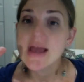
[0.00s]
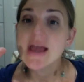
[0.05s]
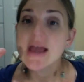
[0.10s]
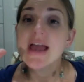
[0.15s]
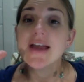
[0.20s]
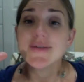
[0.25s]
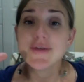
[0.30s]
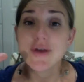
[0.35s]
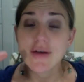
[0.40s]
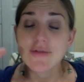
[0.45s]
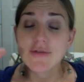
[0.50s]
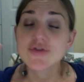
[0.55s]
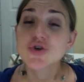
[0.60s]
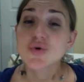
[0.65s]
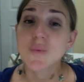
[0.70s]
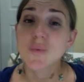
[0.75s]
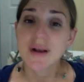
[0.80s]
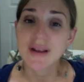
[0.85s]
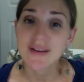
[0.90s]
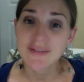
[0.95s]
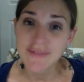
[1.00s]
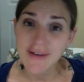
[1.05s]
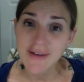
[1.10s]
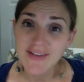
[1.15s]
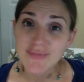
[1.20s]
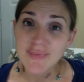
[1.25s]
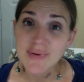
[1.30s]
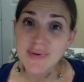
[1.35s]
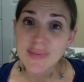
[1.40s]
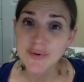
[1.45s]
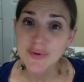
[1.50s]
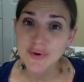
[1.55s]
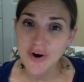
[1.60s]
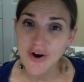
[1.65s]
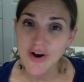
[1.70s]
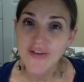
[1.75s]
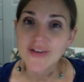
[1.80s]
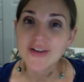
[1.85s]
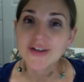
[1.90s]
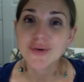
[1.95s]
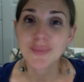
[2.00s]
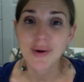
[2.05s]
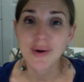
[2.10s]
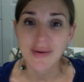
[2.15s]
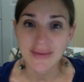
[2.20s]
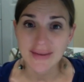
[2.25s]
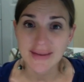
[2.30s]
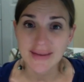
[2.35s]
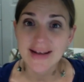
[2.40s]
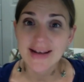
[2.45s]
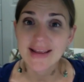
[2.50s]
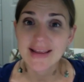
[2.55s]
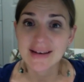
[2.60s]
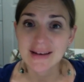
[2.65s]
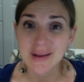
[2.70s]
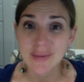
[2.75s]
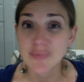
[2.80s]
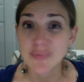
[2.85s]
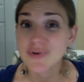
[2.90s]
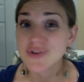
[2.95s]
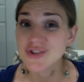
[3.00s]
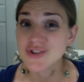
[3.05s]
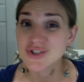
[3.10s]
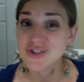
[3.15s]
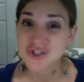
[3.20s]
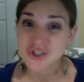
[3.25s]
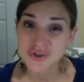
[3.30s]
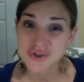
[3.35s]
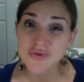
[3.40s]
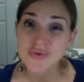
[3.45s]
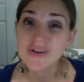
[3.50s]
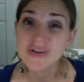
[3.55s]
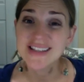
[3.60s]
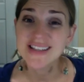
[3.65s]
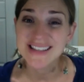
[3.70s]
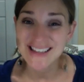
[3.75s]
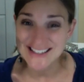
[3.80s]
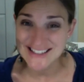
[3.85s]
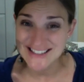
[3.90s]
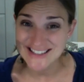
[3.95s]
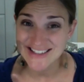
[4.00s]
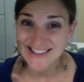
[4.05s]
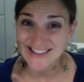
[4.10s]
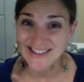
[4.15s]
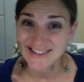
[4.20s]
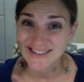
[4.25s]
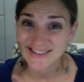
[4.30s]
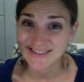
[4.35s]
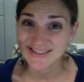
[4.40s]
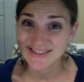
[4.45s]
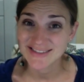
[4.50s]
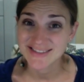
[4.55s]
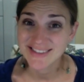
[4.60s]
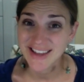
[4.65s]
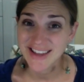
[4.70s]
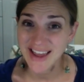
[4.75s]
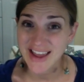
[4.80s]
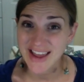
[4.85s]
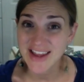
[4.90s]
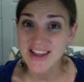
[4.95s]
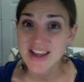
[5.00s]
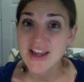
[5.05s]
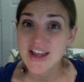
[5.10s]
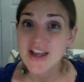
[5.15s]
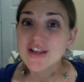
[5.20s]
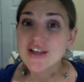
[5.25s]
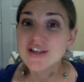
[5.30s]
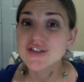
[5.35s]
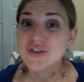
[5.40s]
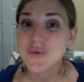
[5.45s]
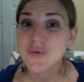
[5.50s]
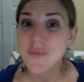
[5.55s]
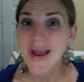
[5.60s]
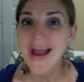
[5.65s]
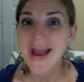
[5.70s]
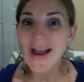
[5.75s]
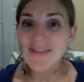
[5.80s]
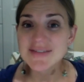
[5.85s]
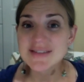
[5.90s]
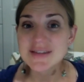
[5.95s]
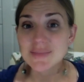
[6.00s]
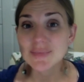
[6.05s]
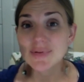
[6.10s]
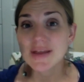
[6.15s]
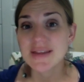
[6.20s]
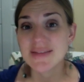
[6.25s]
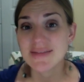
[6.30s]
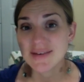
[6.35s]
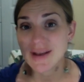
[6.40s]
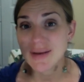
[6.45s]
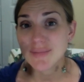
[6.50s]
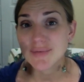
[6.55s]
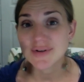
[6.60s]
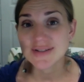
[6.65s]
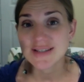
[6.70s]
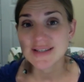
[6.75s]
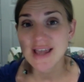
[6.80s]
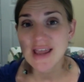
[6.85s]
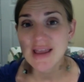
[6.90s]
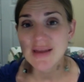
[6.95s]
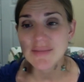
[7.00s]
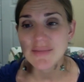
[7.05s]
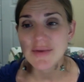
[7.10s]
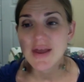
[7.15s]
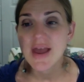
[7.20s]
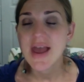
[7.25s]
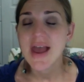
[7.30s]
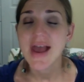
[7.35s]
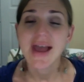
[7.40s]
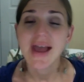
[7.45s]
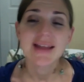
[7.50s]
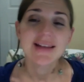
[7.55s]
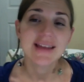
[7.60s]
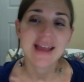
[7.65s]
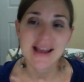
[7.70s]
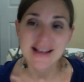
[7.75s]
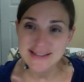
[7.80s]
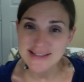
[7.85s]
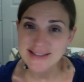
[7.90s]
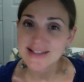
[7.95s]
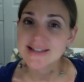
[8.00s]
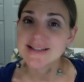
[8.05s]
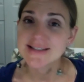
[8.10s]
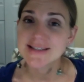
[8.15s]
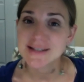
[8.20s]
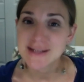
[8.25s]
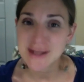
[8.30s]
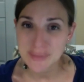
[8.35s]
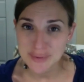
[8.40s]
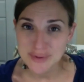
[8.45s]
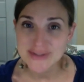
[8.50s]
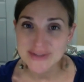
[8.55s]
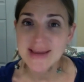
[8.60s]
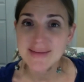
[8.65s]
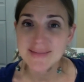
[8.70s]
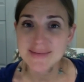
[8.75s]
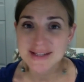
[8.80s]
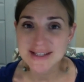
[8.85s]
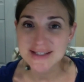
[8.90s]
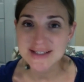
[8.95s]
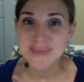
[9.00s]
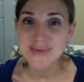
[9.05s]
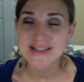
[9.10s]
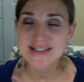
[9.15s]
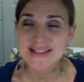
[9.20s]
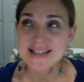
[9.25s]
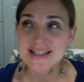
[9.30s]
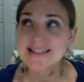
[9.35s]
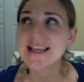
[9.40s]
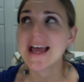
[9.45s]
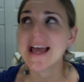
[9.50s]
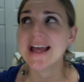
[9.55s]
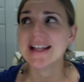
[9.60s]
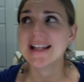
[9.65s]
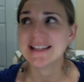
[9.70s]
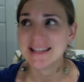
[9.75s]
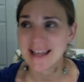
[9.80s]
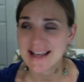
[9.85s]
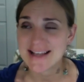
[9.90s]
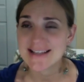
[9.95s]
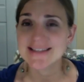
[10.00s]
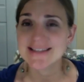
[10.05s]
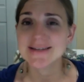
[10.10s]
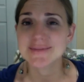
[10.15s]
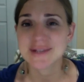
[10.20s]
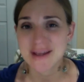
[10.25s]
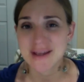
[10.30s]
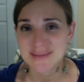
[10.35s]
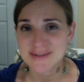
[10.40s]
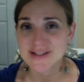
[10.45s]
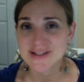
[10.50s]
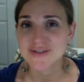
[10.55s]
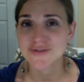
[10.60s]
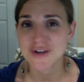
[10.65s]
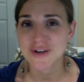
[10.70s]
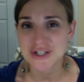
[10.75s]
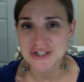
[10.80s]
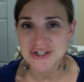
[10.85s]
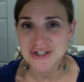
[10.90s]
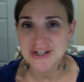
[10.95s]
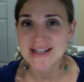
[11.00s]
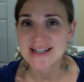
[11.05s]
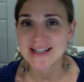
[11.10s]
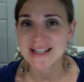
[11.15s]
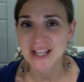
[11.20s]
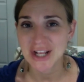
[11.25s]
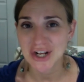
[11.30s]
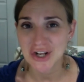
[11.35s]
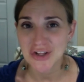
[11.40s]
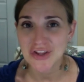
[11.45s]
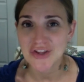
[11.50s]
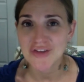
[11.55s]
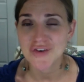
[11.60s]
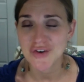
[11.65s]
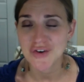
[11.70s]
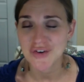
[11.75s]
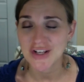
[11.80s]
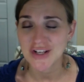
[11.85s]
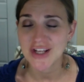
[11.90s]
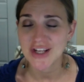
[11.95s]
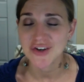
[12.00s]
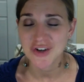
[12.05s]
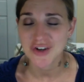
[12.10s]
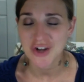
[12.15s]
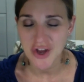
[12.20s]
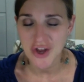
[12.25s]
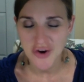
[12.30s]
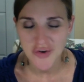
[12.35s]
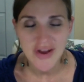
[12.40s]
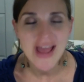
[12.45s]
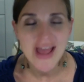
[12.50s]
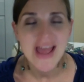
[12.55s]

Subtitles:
If you have 25 people you're calling, you're probably going to end up with 2 yeses. Okay? So you have to play the numbers game. And yes, it is a numbers game in this business. And yes, sometimes it's frustrating to get on the phone and hear no.